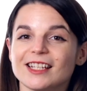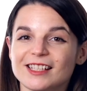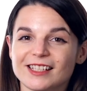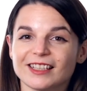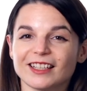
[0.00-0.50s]

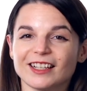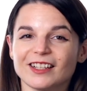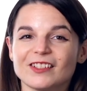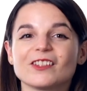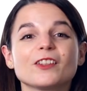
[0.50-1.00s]
instantly
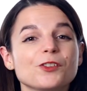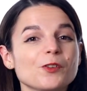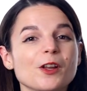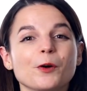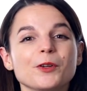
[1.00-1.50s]
so that you
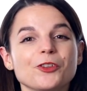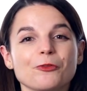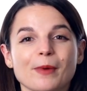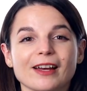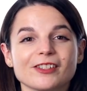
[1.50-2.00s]
know what you've
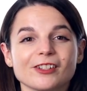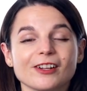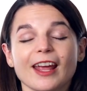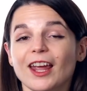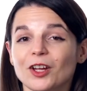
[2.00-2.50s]

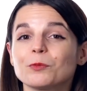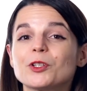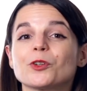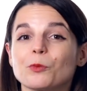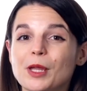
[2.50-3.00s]
mastered and
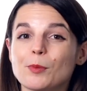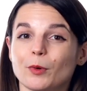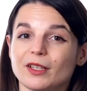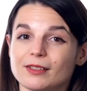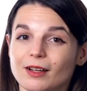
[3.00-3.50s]
what your weak
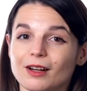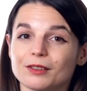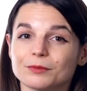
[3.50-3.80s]
points are.